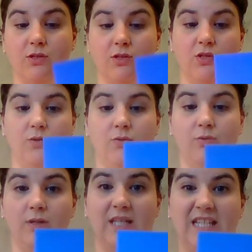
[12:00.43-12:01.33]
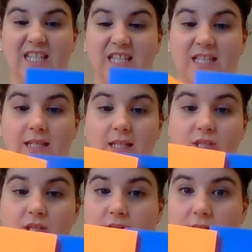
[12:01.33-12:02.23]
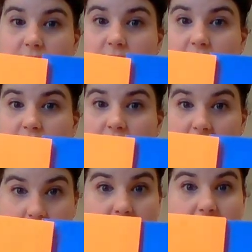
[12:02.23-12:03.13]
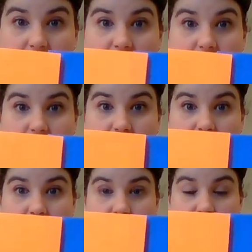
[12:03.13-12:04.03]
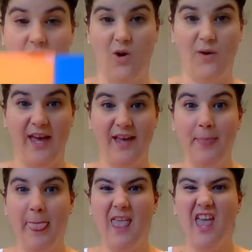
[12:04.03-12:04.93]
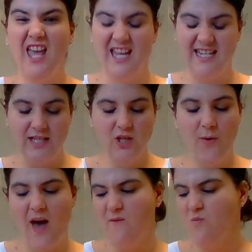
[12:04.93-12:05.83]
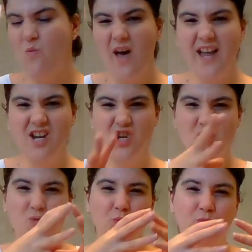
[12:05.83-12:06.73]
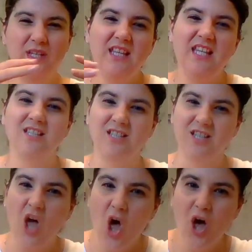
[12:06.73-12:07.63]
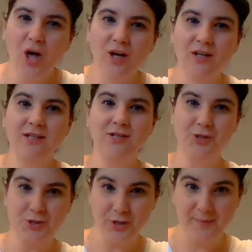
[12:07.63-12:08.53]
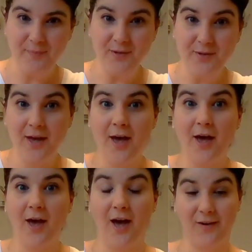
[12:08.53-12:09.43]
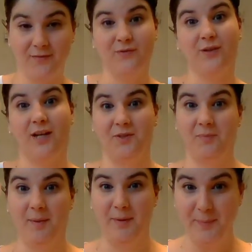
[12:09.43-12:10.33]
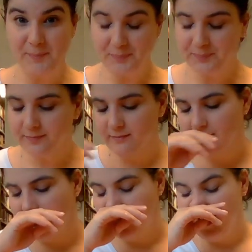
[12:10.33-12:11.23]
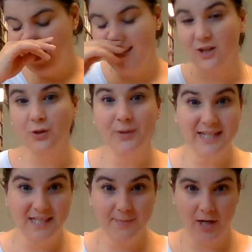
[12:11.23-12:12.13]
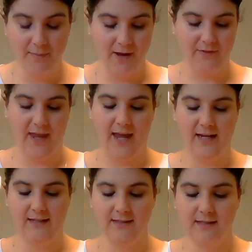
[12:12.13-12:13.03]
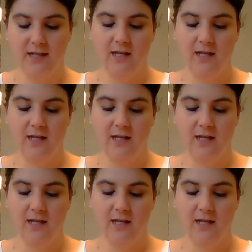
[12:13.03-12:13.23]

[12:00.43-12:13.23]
to each other end to end, okay? Until you have one really long strip of different colored paper. And the crazy part about that is